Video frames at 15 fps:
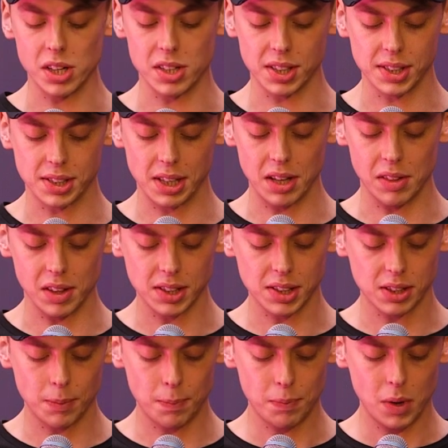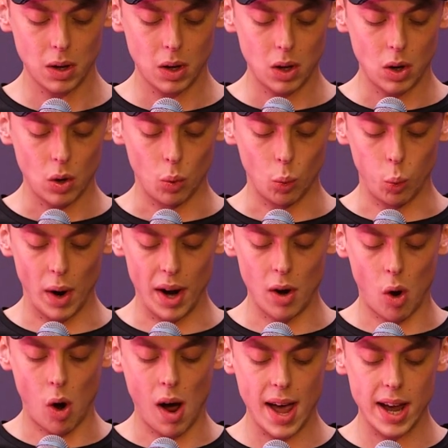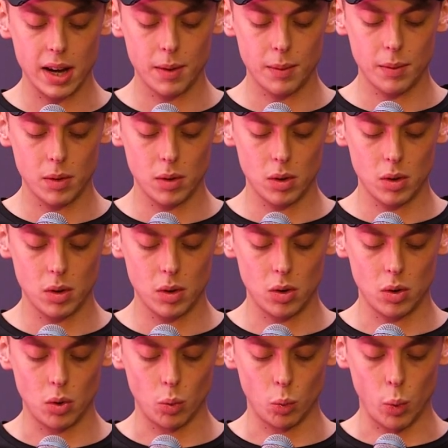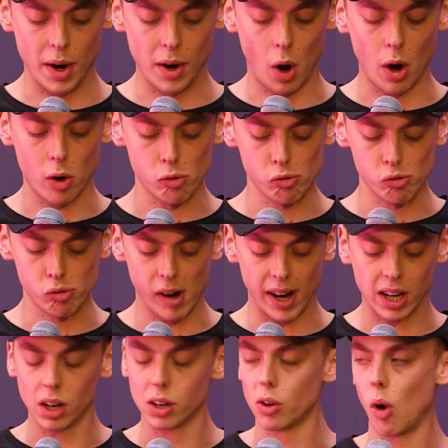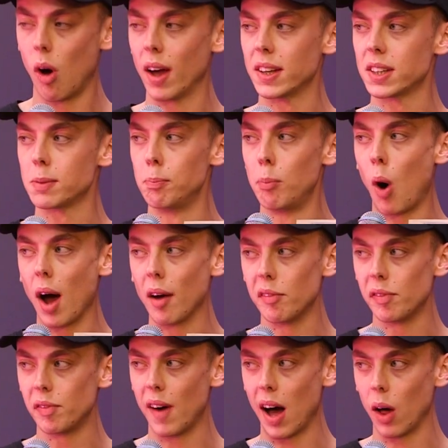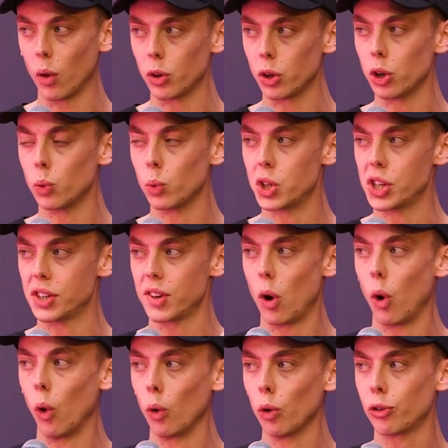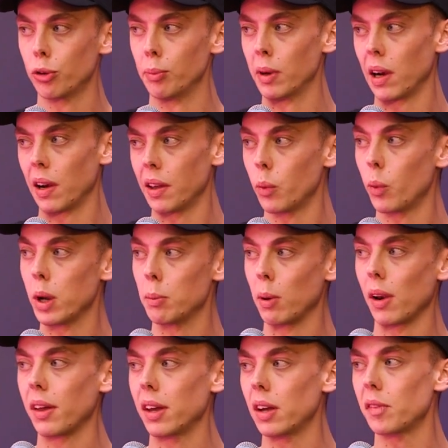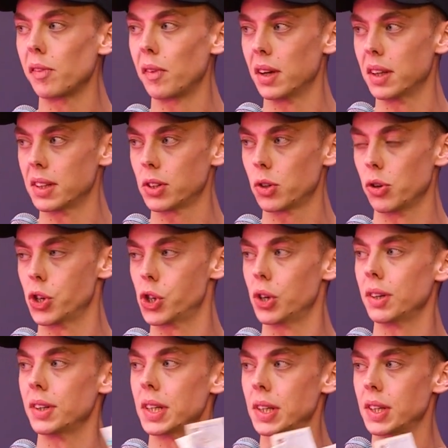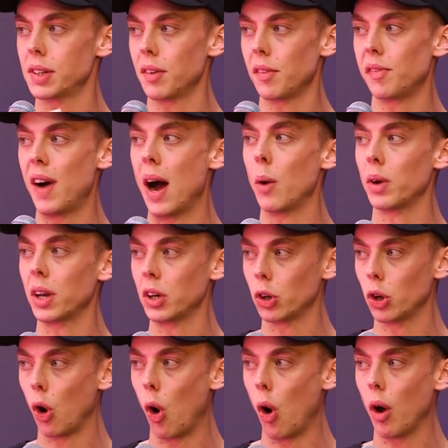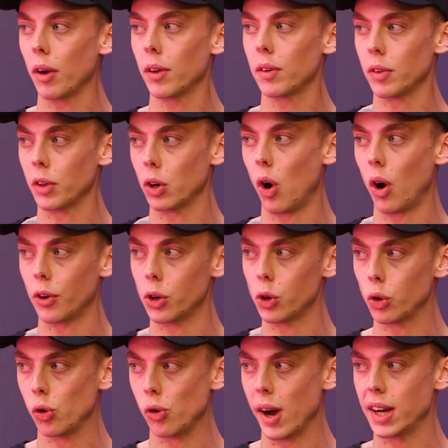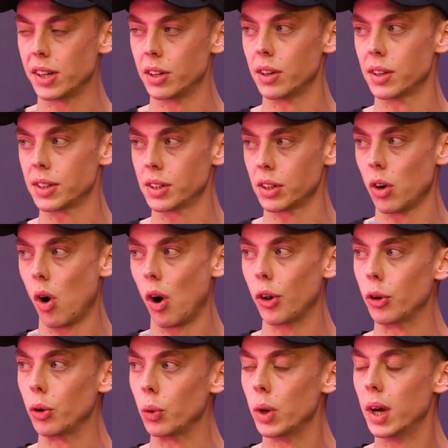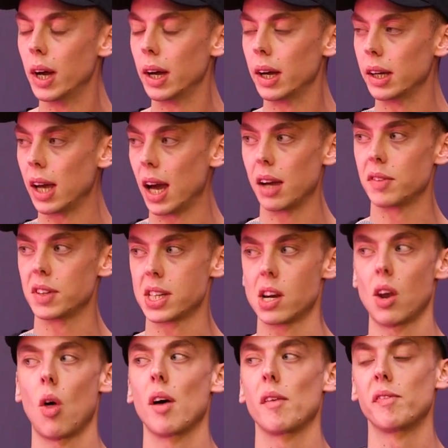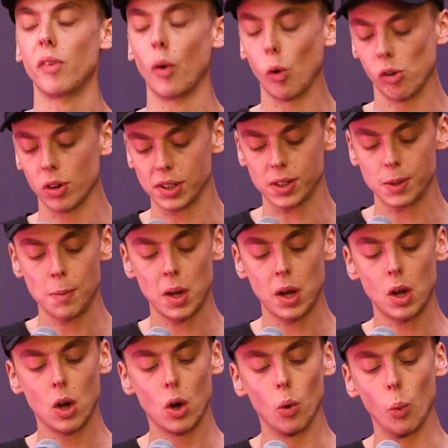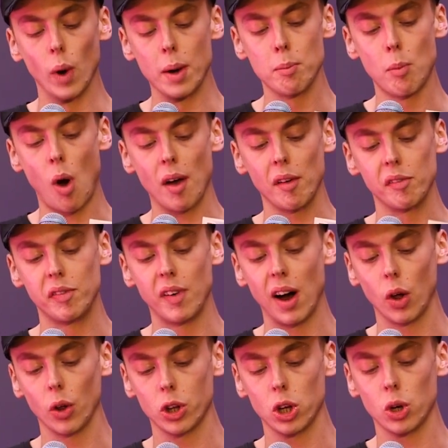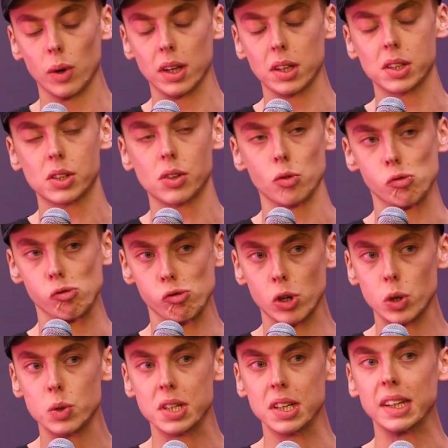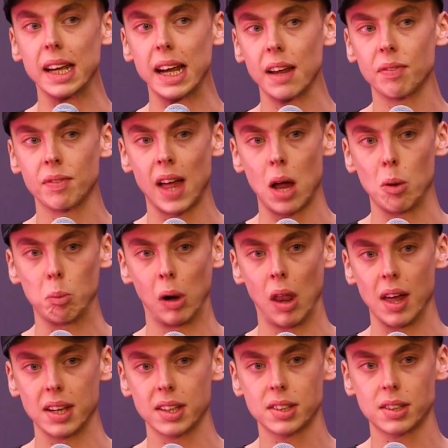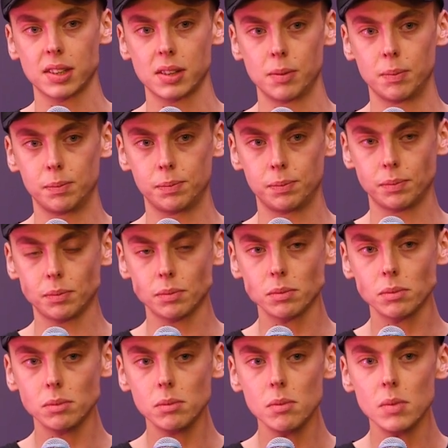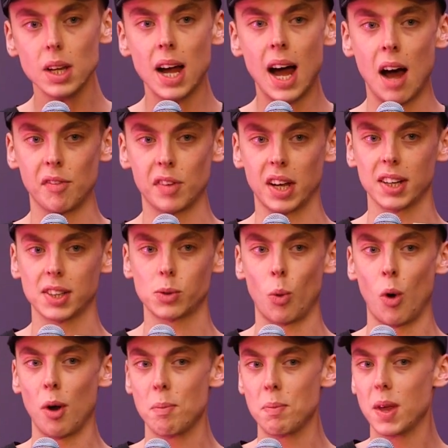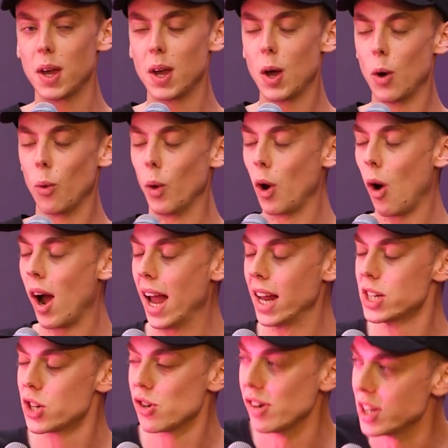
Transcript: you to see this. When I recognise my value, which is ultimately, we believe, as Christians, found in God, the God who created us, the God who gave his life for us, when my value is rooted in that place, have a guess what? When I enter